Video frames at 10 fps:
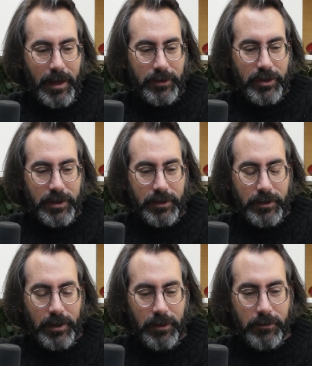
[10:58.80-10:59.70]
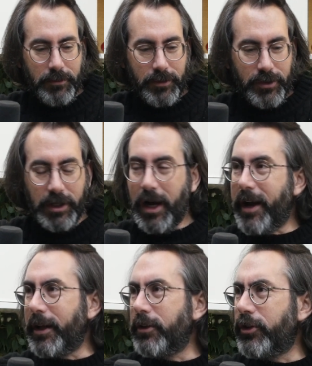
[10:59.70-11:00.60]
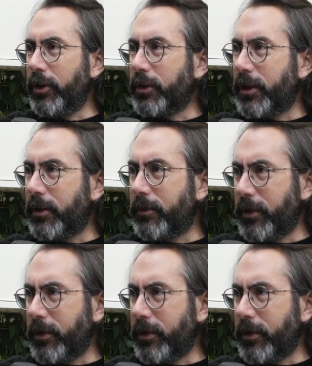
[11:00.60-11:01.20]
she got it. She looked at